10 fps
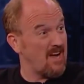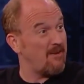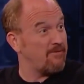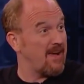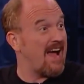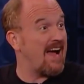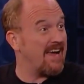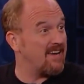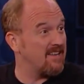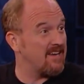tough
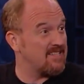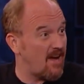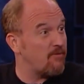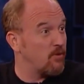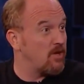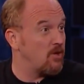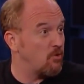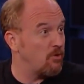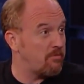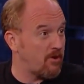guy, like tougher than
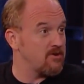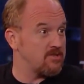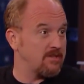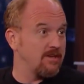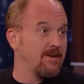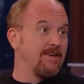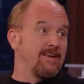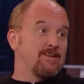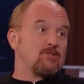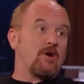you in person.
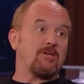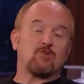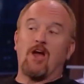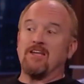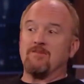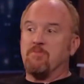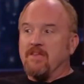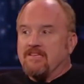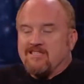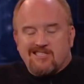So I tried to
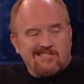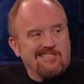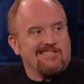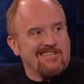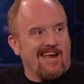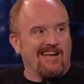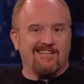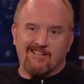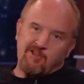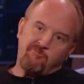be this kind
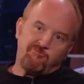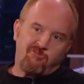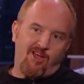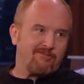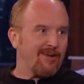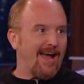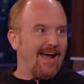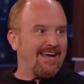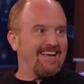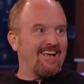of tough
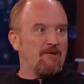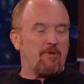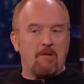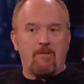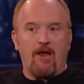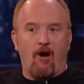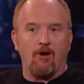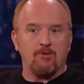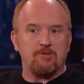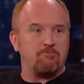guy, but my
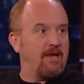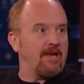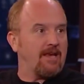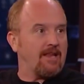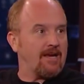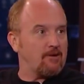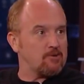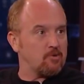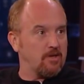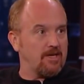heart was beating. Like I
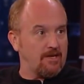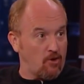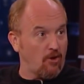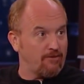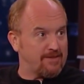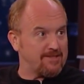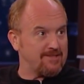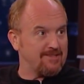was really nervous.